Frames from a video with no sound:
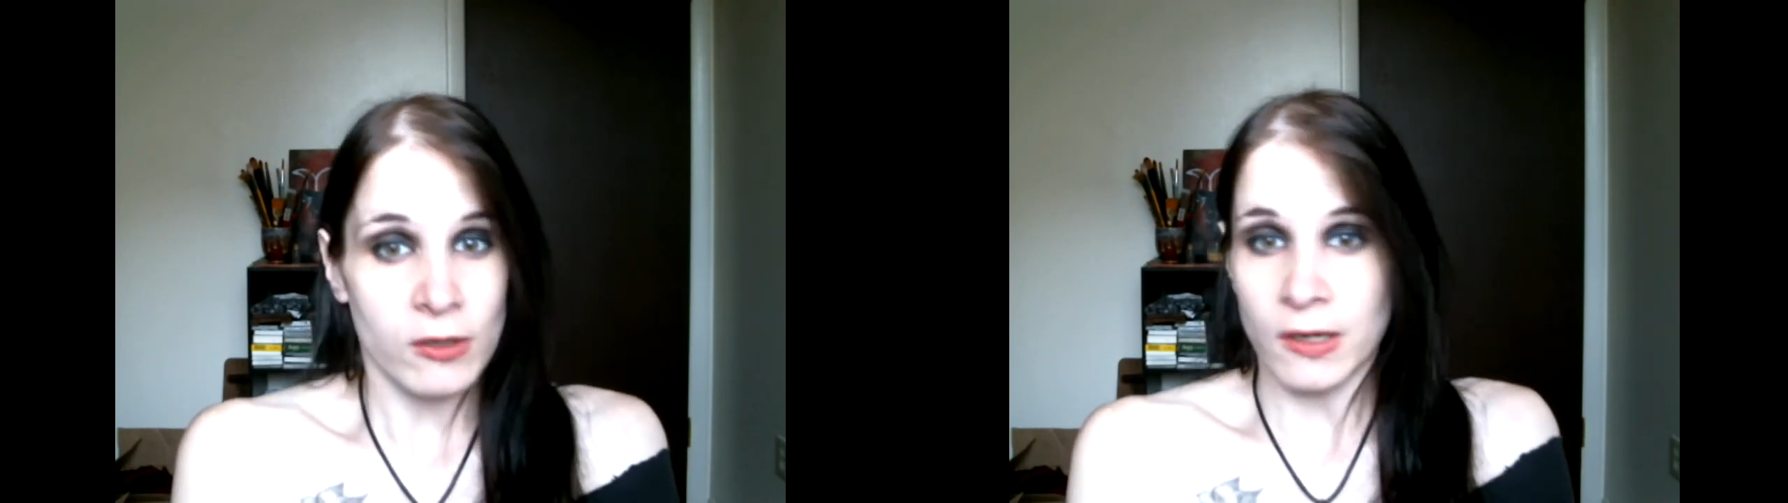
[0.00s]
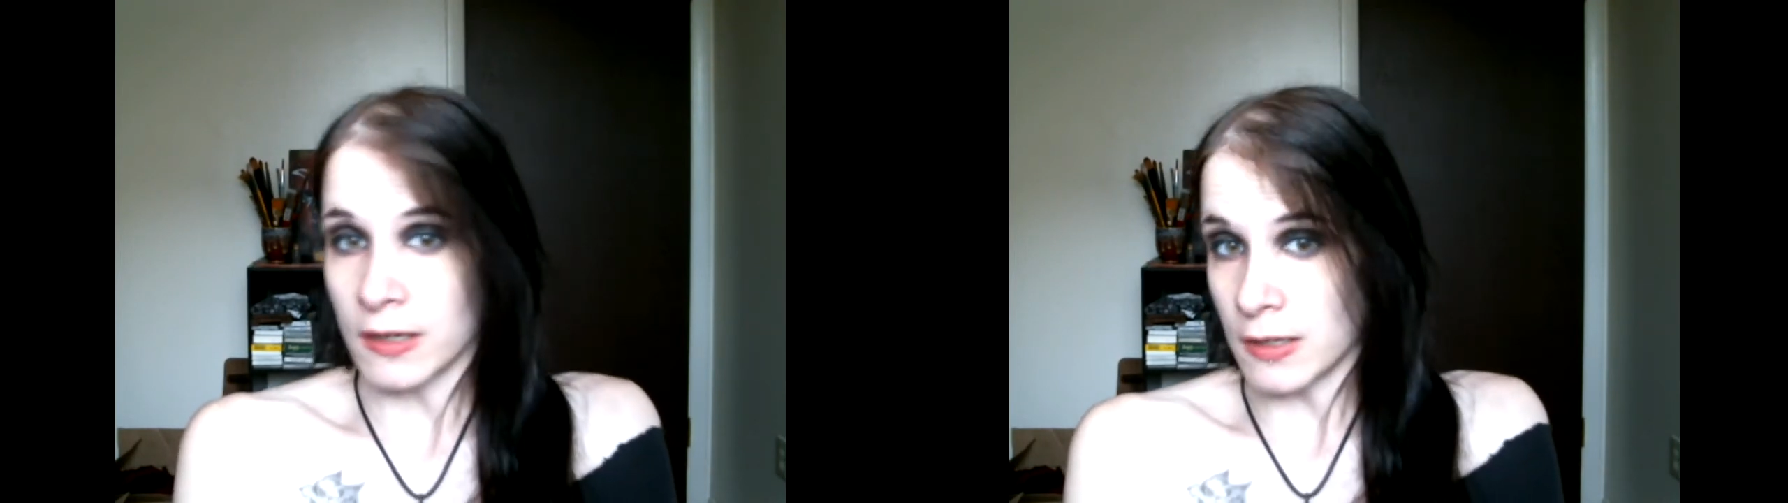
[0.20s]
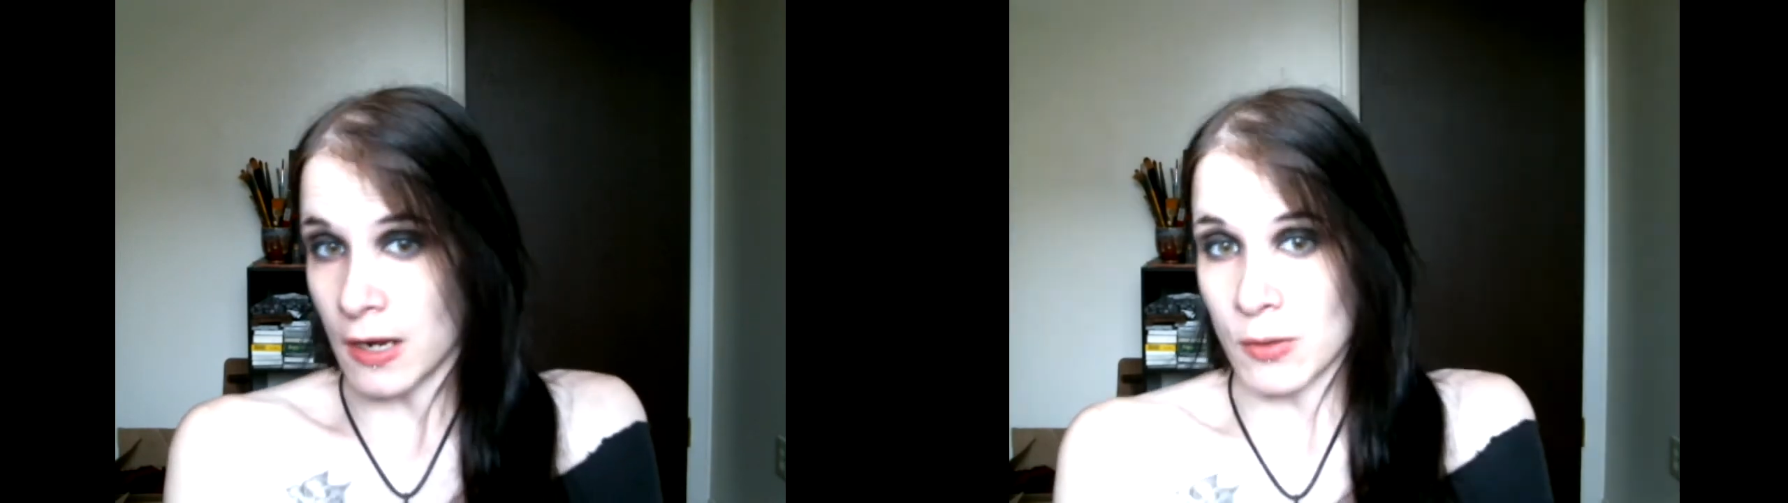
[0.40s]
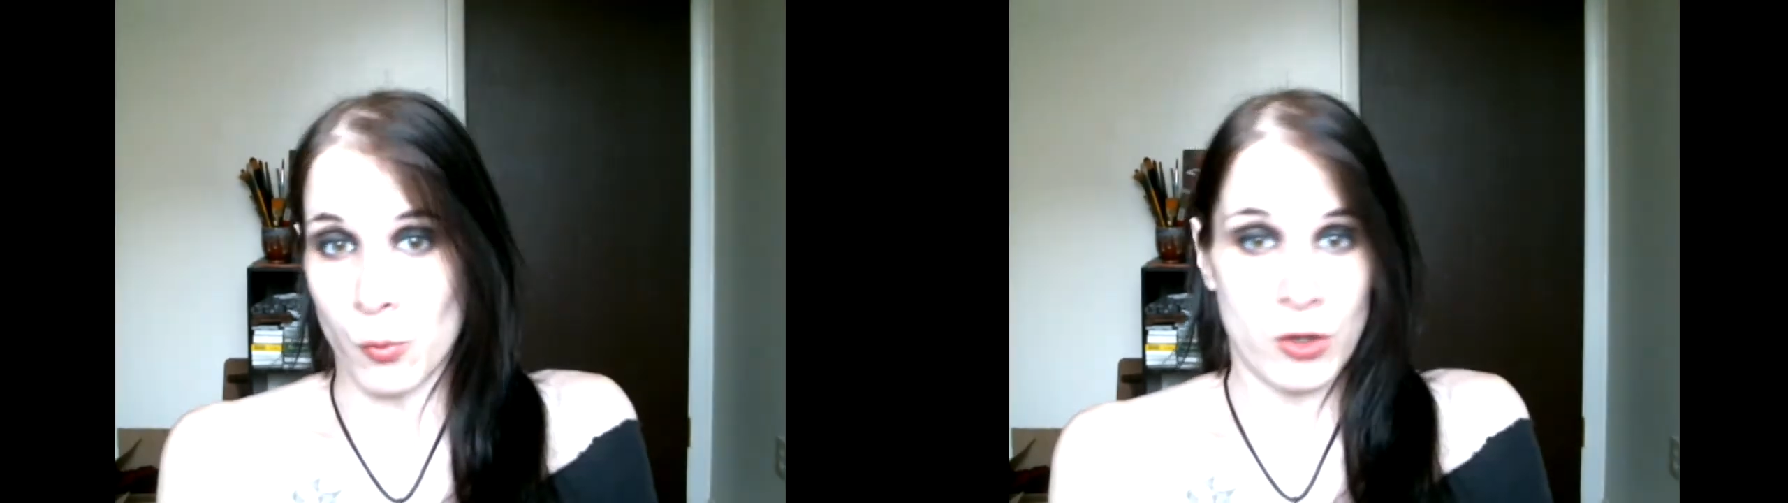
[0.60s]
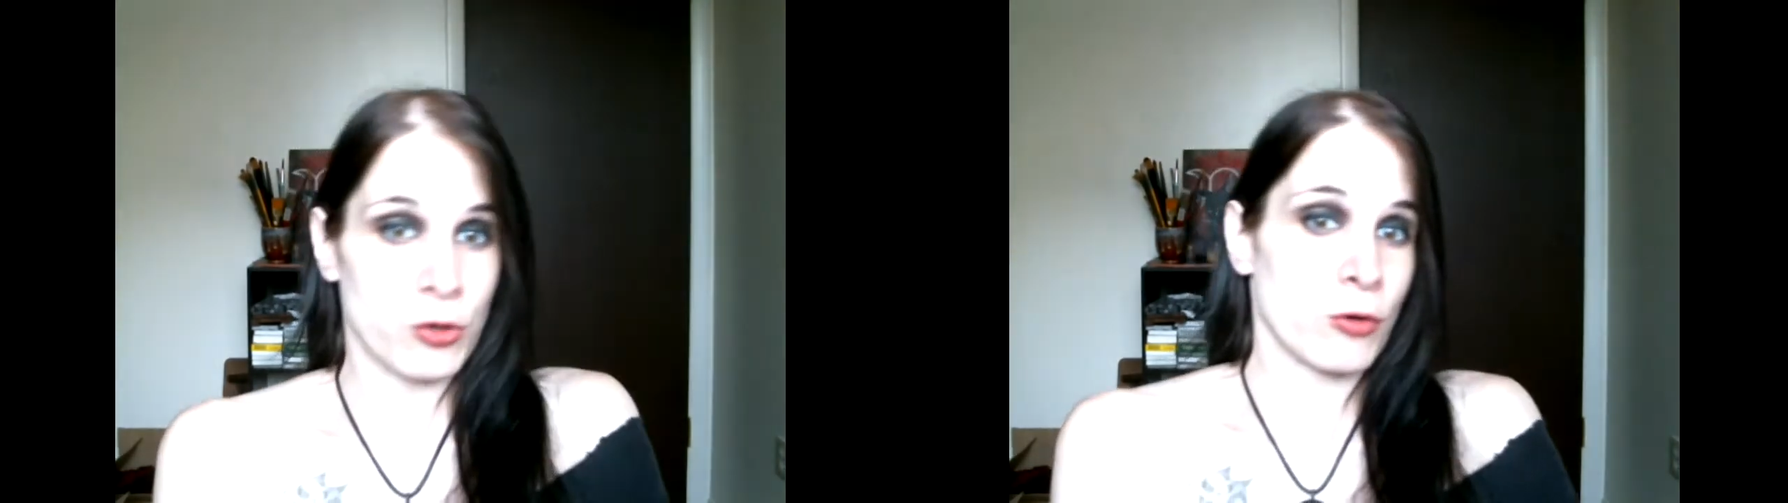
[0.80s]
and not
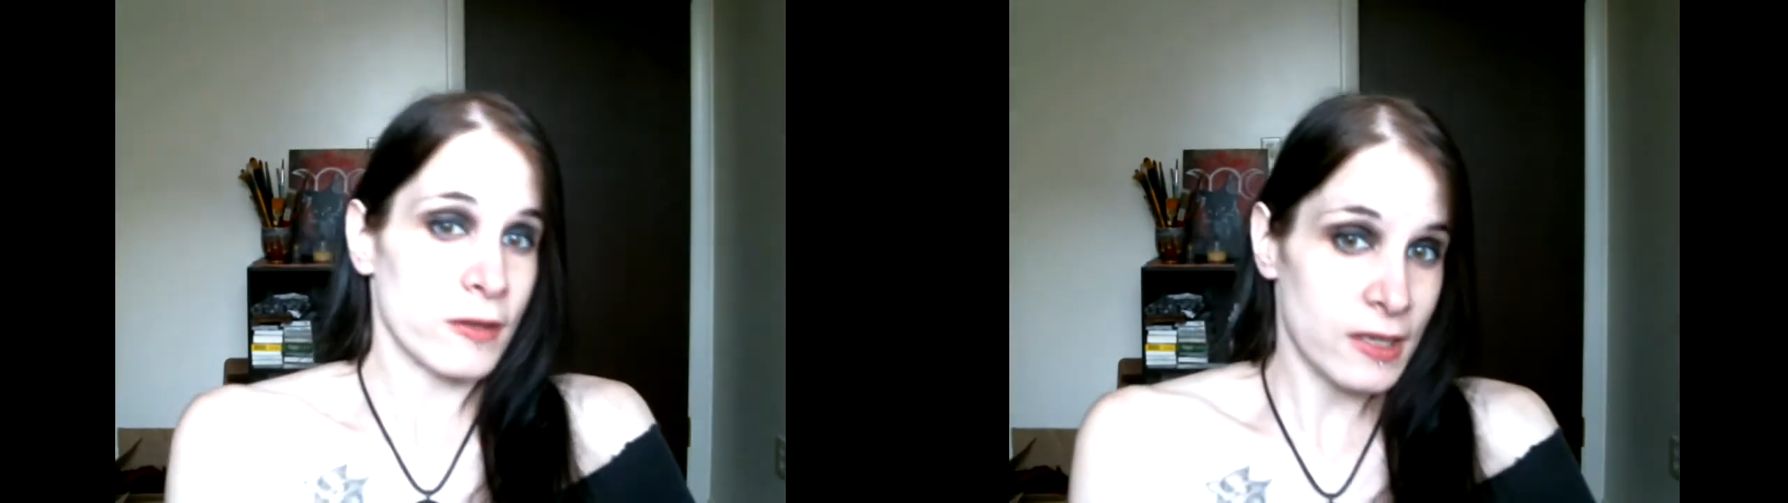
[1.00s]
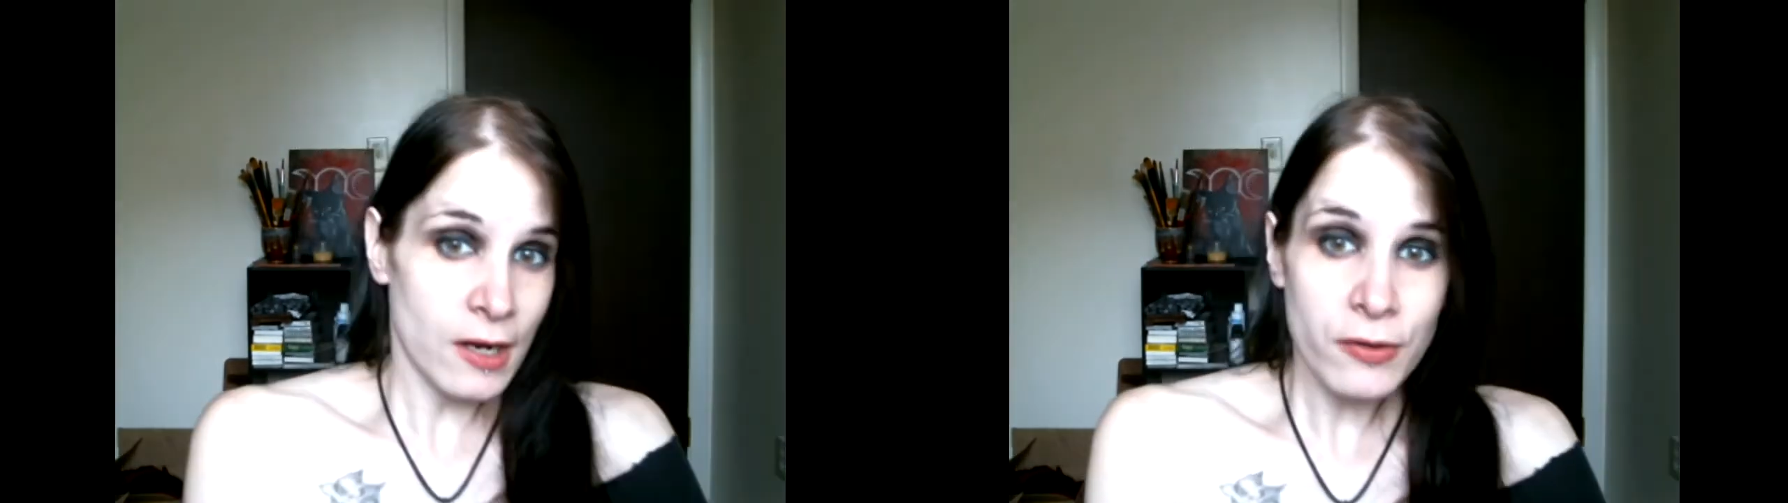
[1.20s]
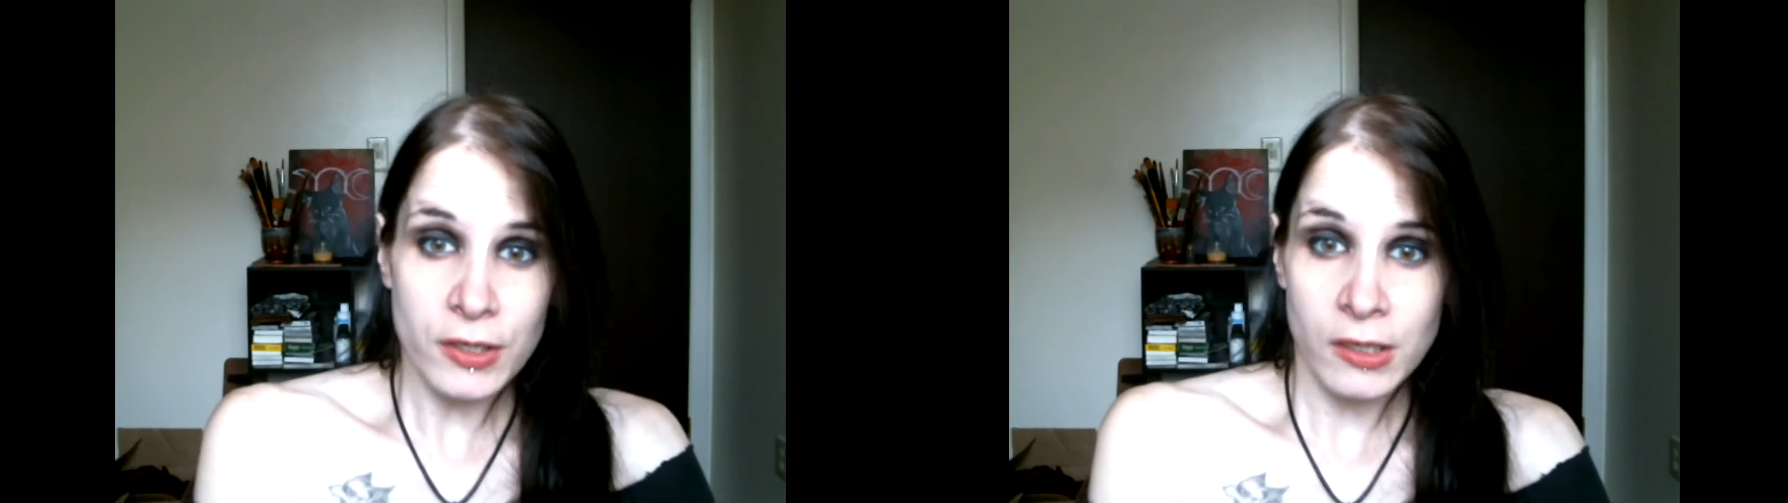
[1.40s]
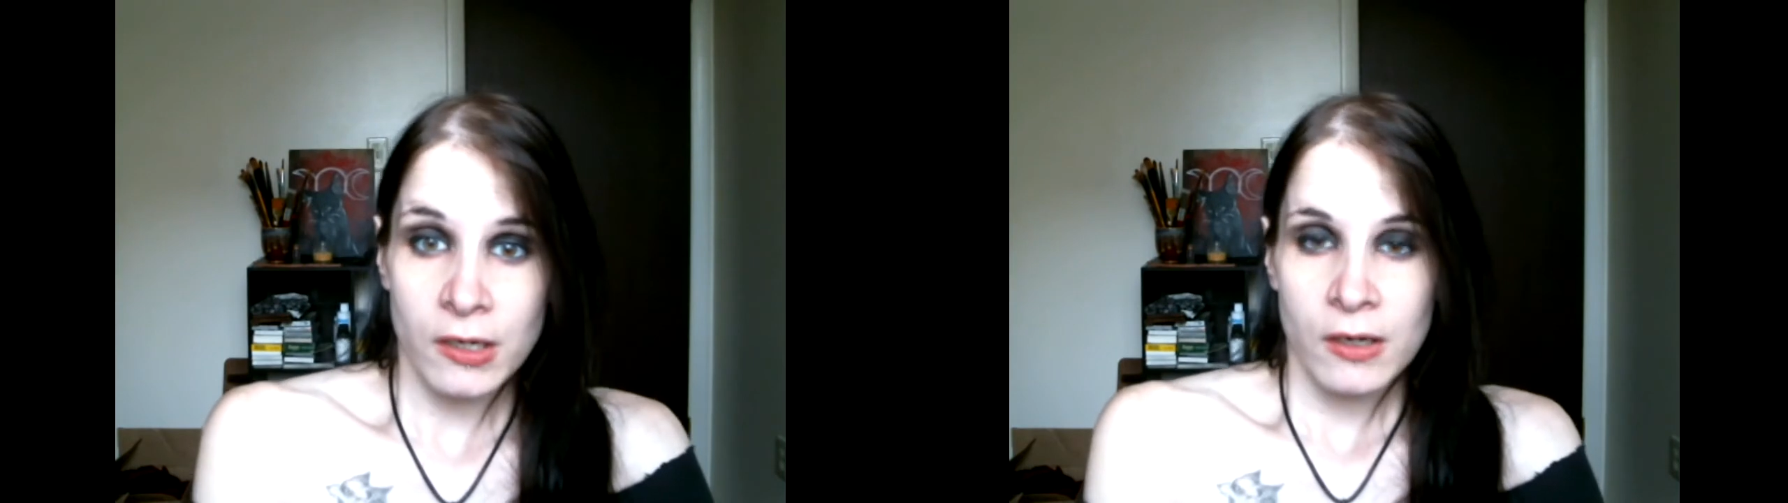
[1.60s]
one or the other,